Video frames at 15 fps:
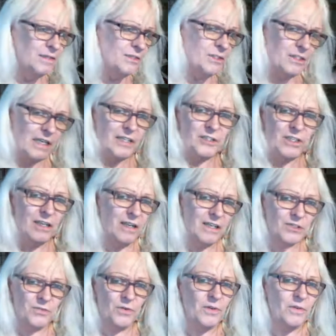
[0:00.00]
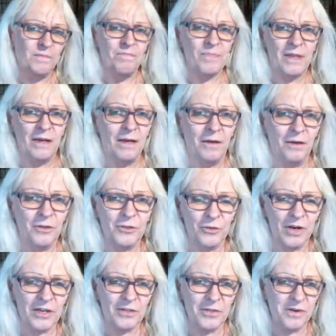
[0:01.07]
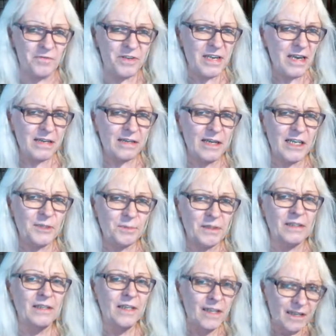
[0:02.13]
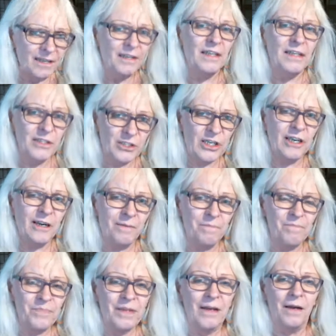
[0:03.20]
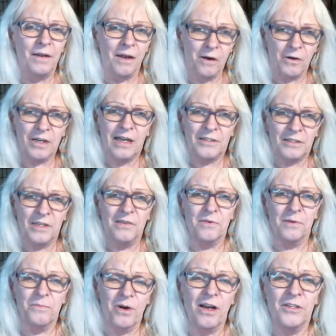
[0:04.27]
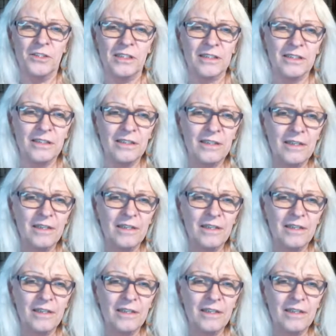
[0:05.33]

Stacy Lunsford, our director of VA engagement, needs help on all kinds of different projects.